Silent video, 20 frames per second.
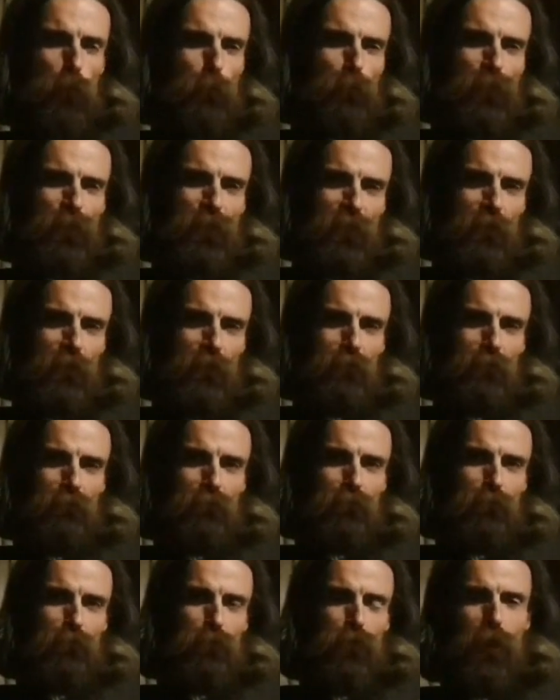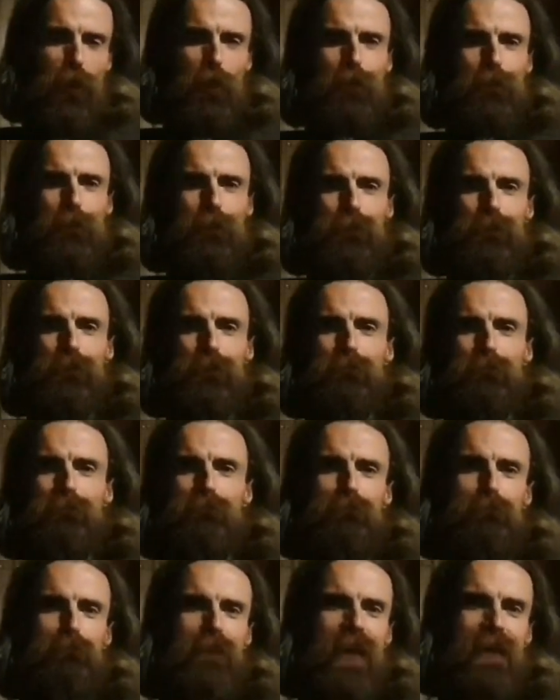orbiting
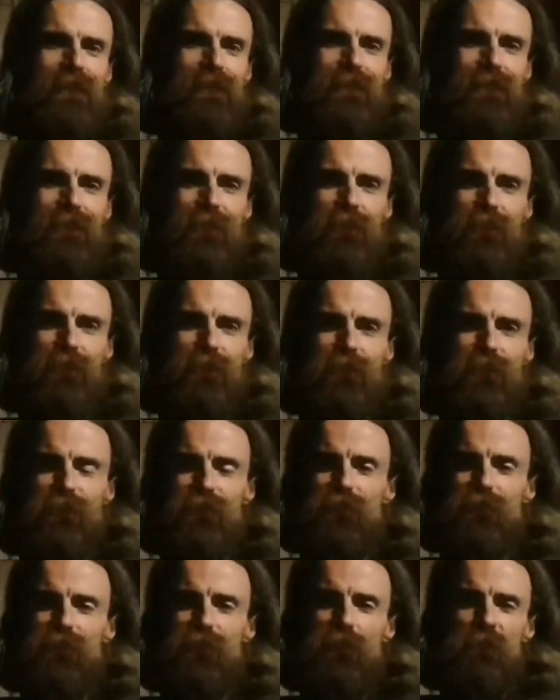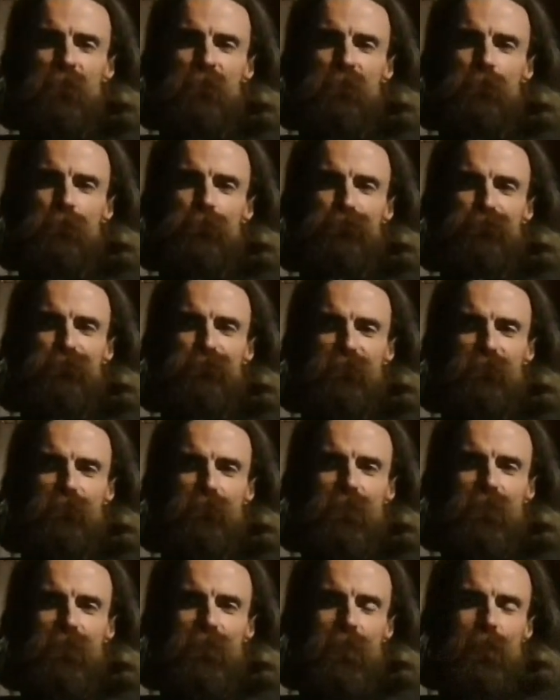large masses
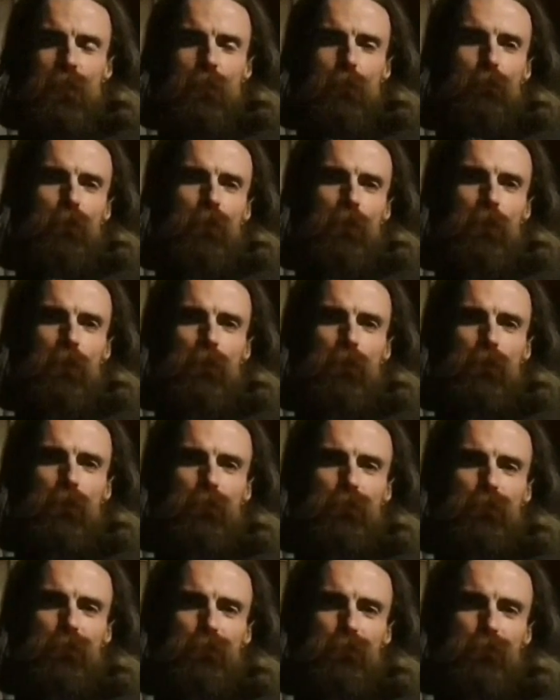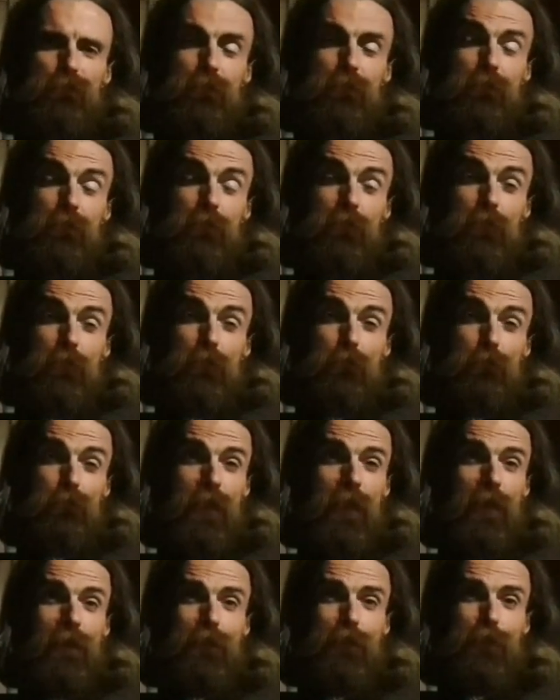in the middle of
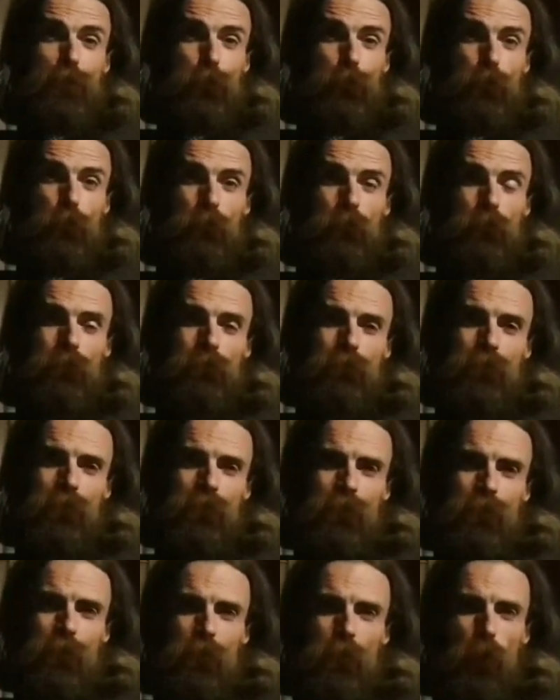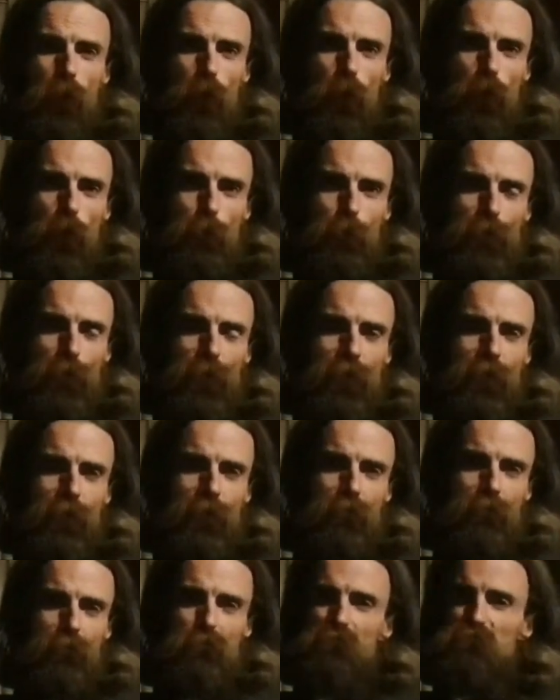vacuum,
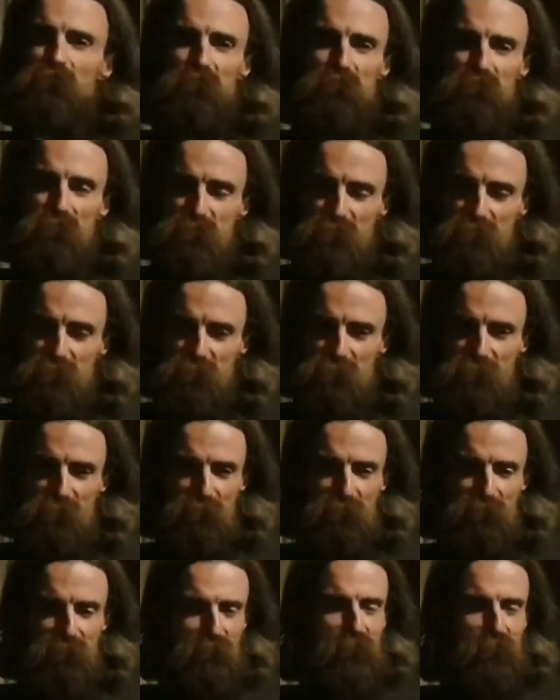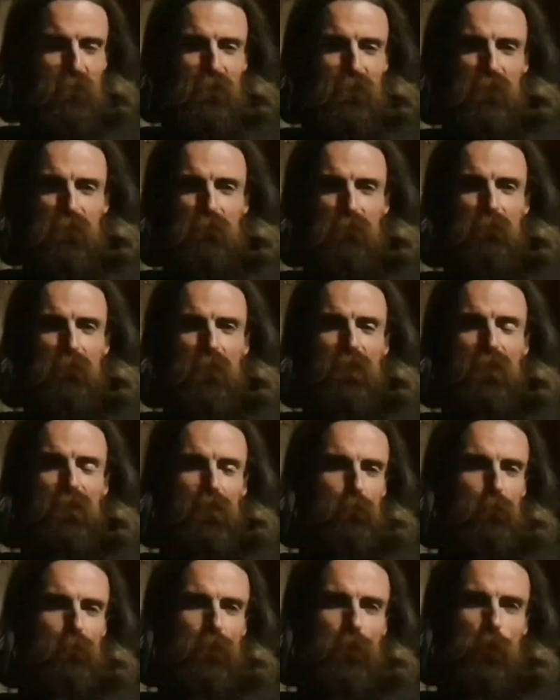orbiting,
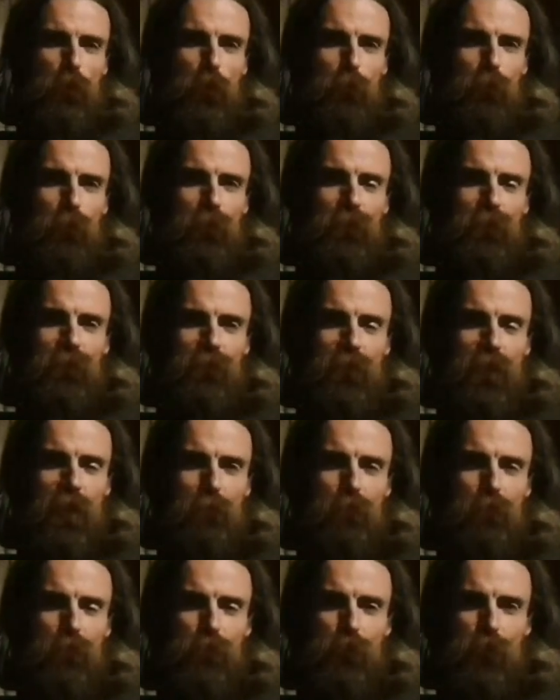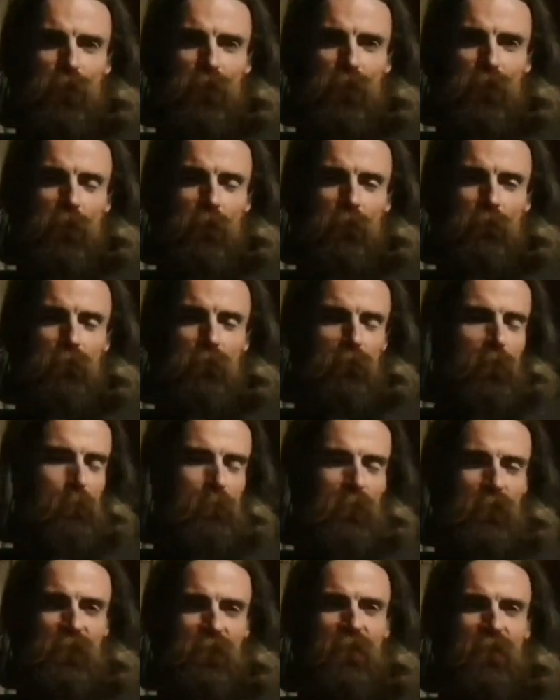make something orbit in the laboratory.
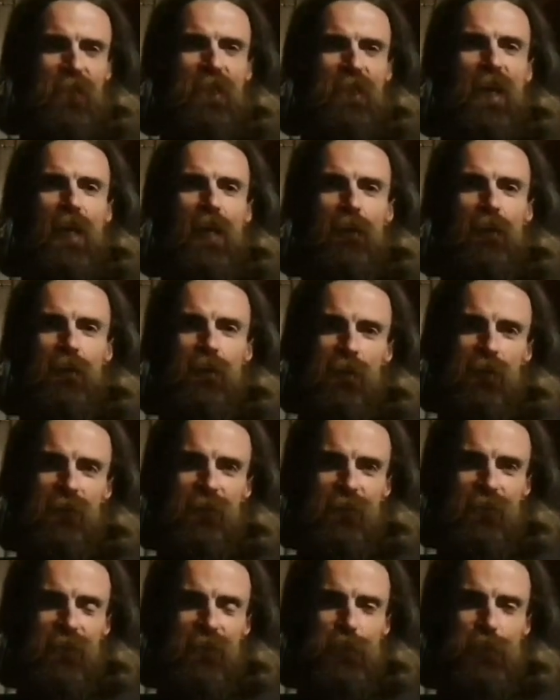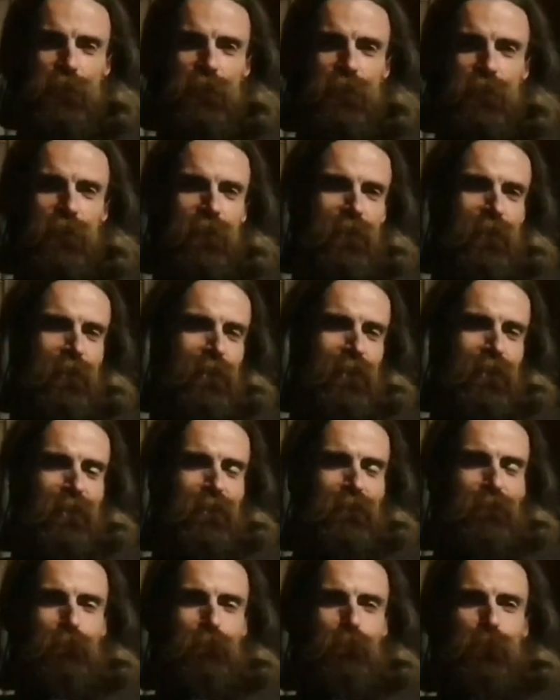Let me see that. Let's
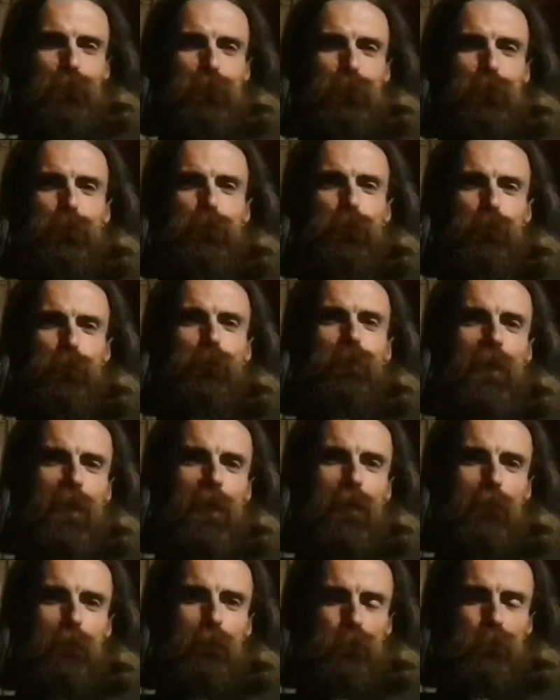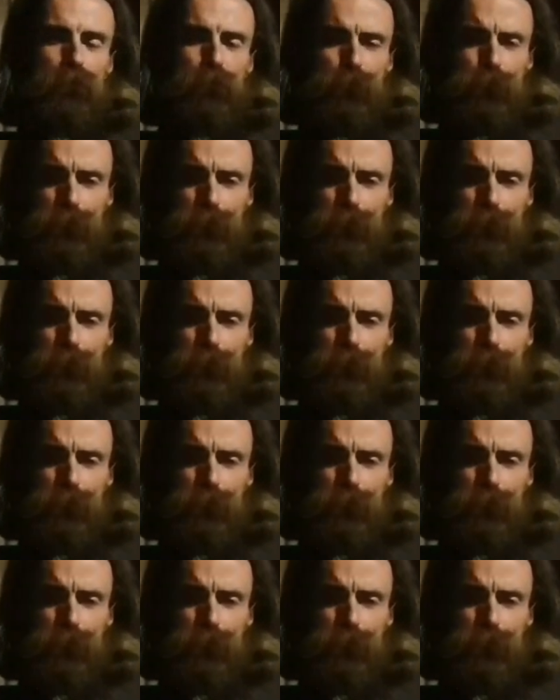do that.